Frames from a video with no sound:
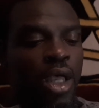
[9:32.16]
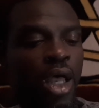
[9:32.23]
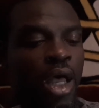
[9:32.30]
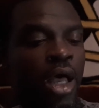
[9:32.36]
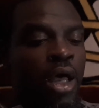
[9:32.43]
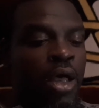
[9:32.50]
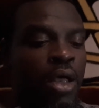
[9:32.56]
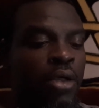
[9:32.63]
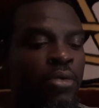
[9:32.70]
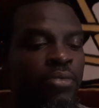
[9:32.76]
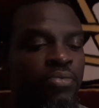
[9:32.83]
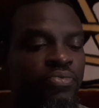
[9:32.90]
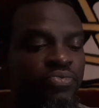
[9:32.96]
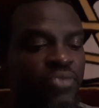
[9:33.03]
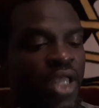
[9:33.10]

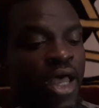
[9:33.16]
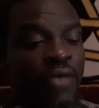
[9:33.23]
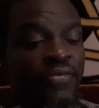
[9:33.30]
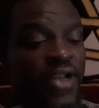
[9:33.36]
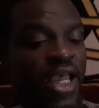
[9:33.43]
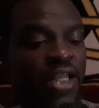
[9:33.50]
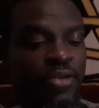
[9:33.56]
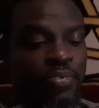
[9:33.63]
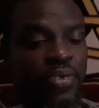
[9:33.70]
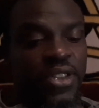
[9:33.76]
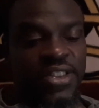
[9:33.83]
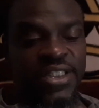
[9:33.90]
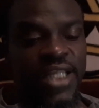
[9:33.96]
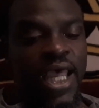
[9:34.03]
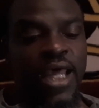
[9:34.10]
I forgot to put
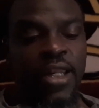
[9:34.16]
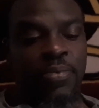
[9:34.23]
Scottie